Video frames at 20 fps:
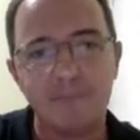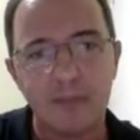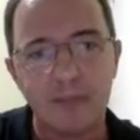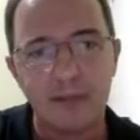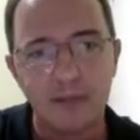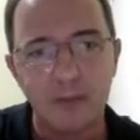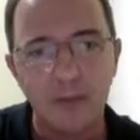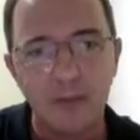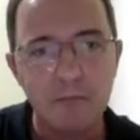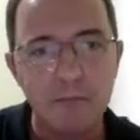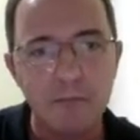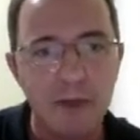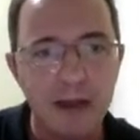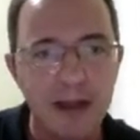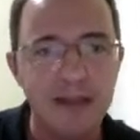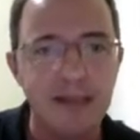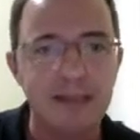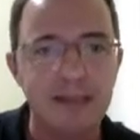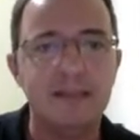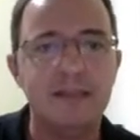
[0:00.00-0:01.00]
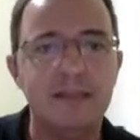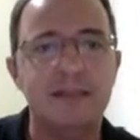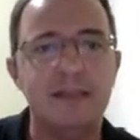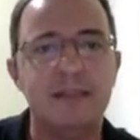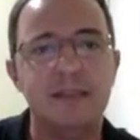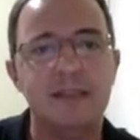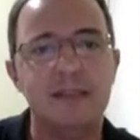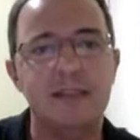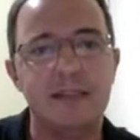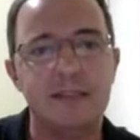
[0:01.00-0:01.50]
reminds
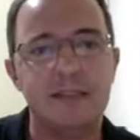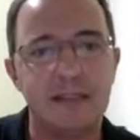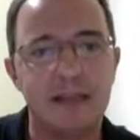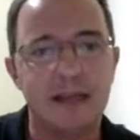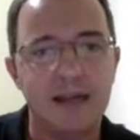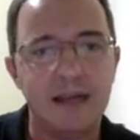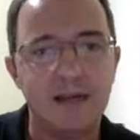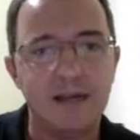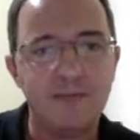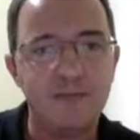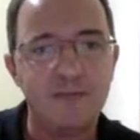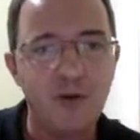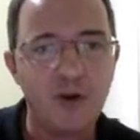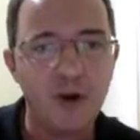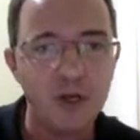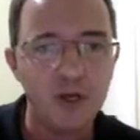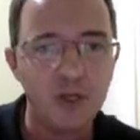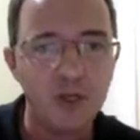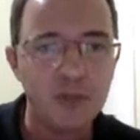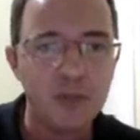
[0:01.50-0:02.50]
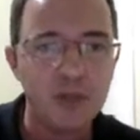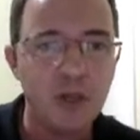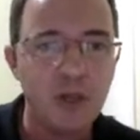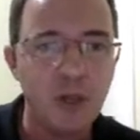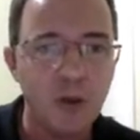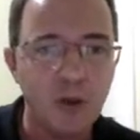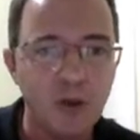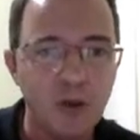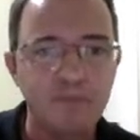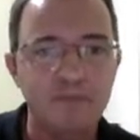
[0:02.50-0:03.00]
us a volume
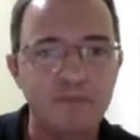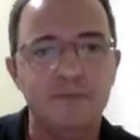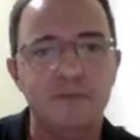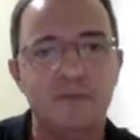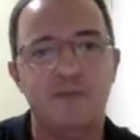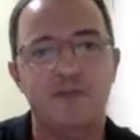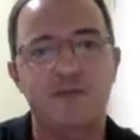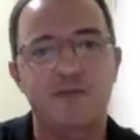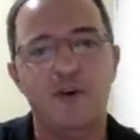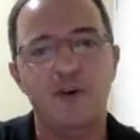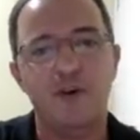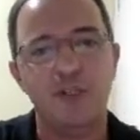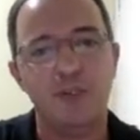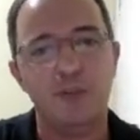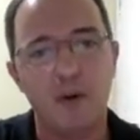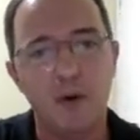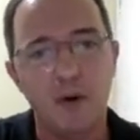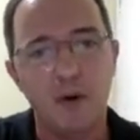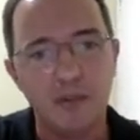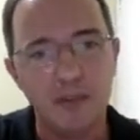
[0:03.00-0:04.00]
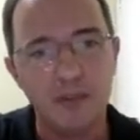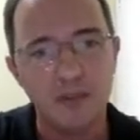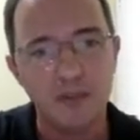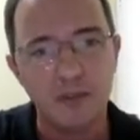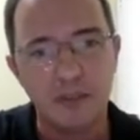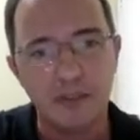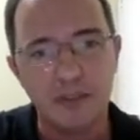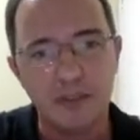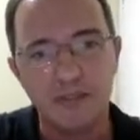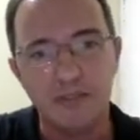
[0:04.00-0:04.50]
law for small
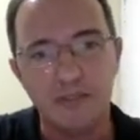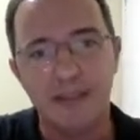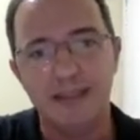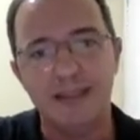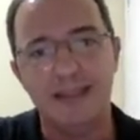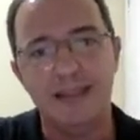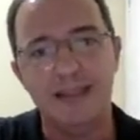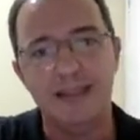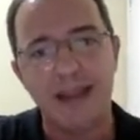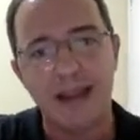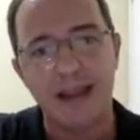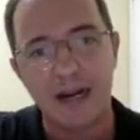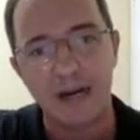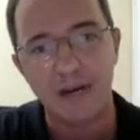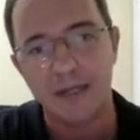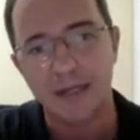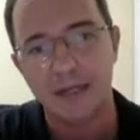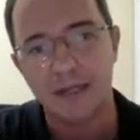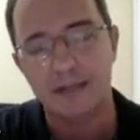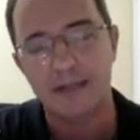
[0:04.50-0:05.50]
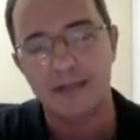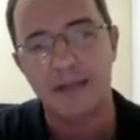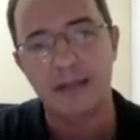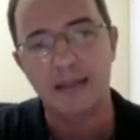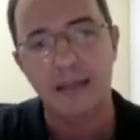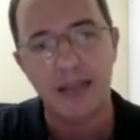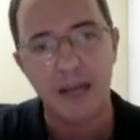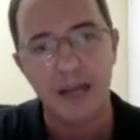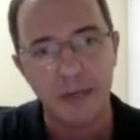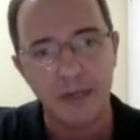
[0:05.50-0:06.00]
disorder and an
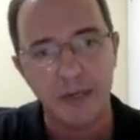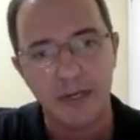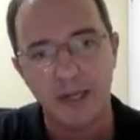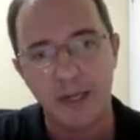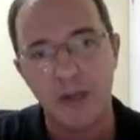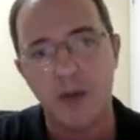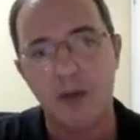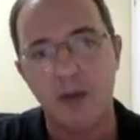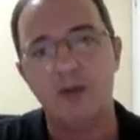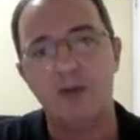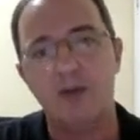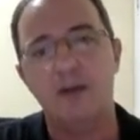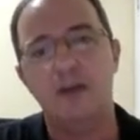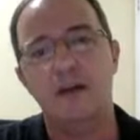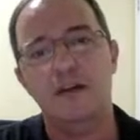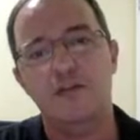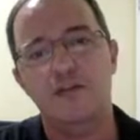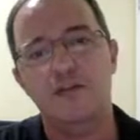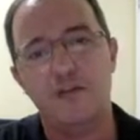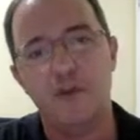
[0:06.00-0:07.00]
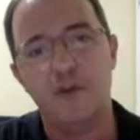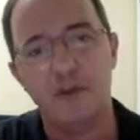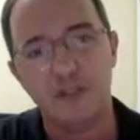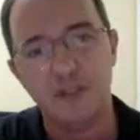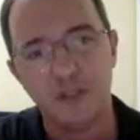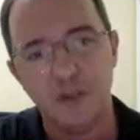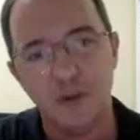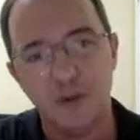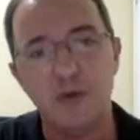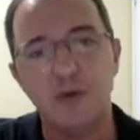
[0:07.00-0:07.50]
area law for
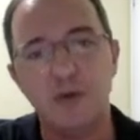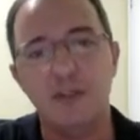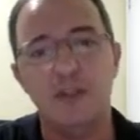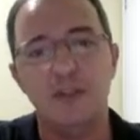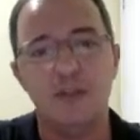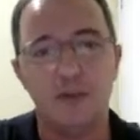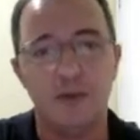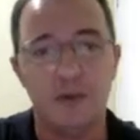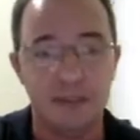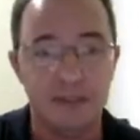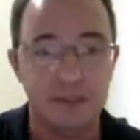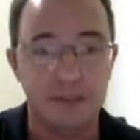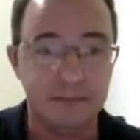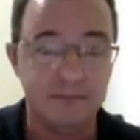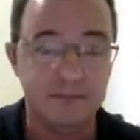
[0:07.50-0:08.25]
strong disorder.